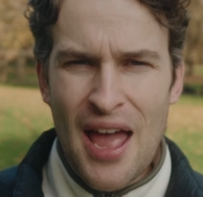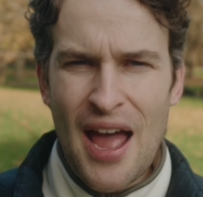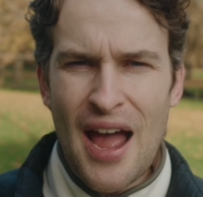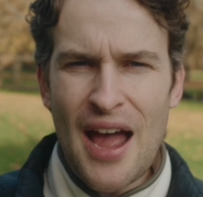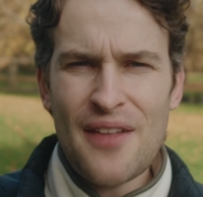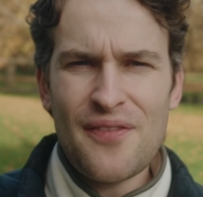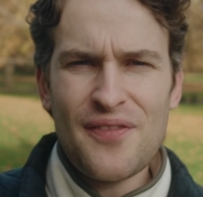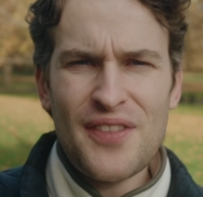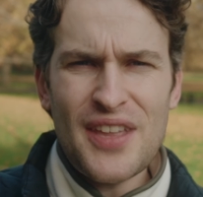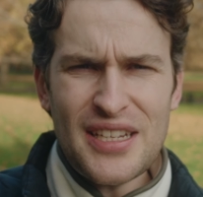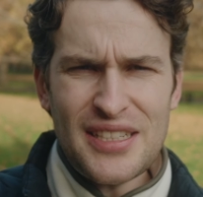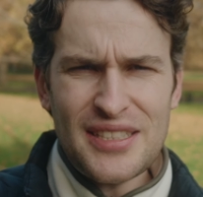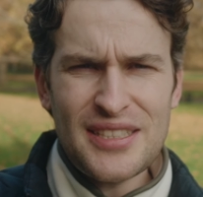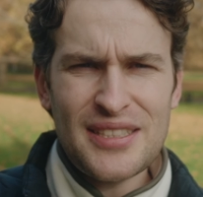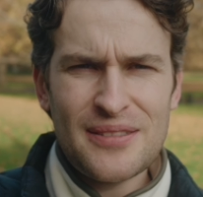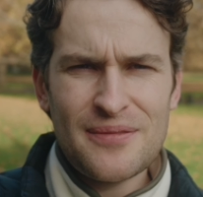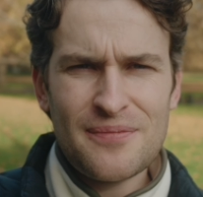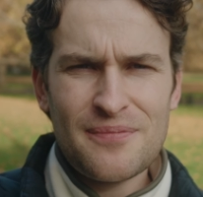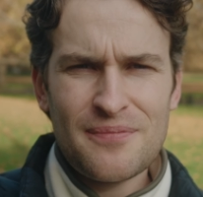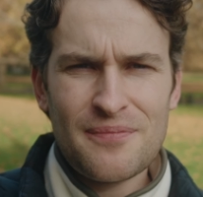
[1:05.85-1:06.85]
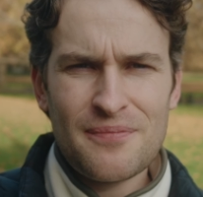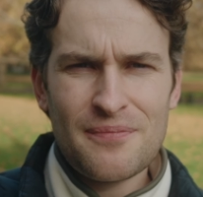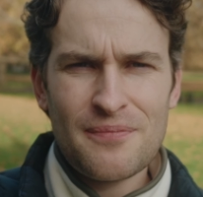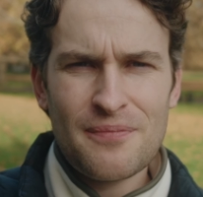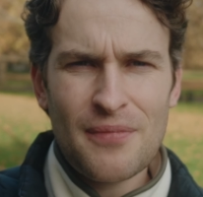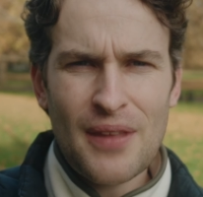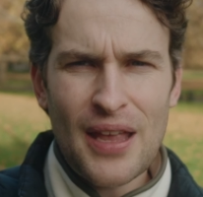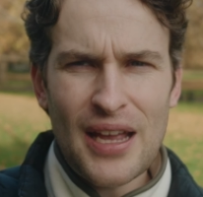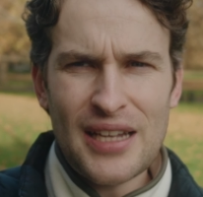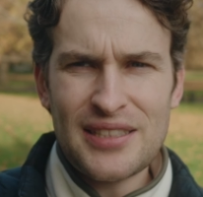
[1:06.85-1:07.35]
And this
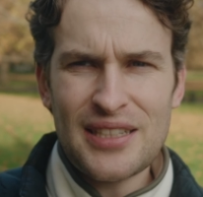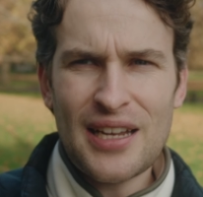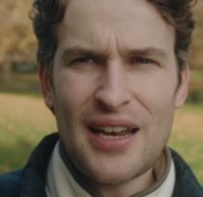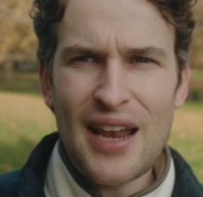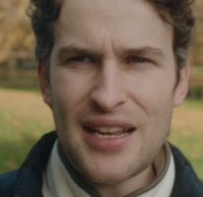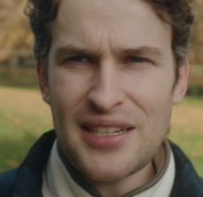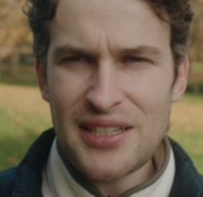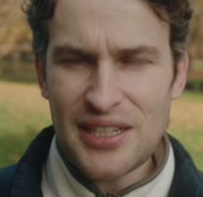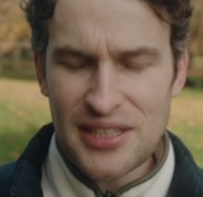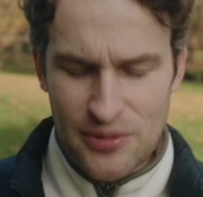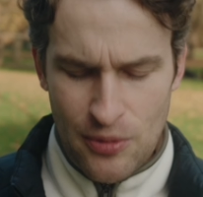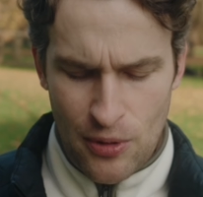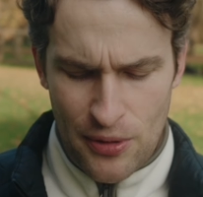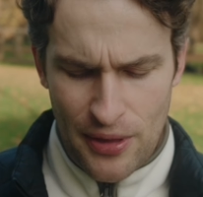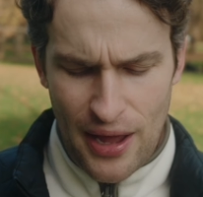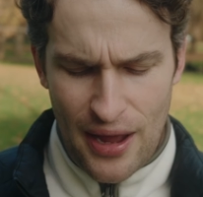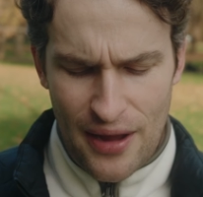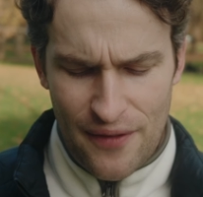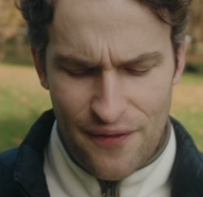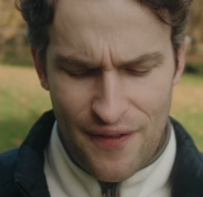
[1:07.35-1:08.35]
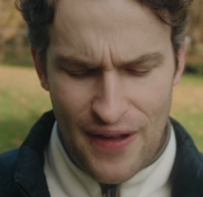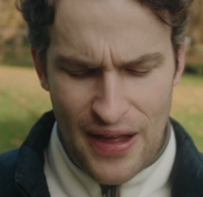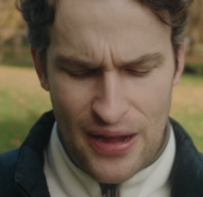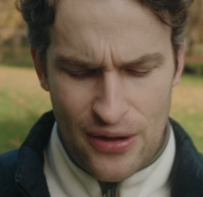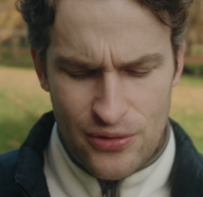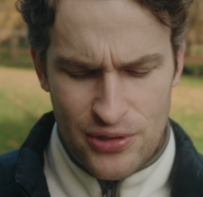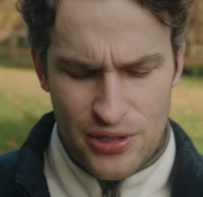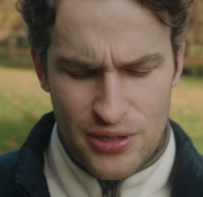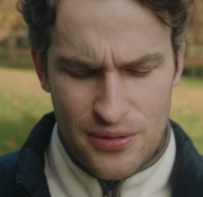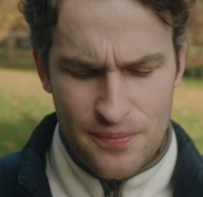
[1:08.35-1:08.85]
is the latest one that I've
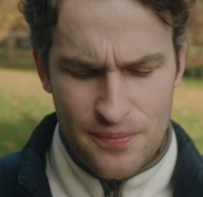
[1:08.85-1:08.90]
found.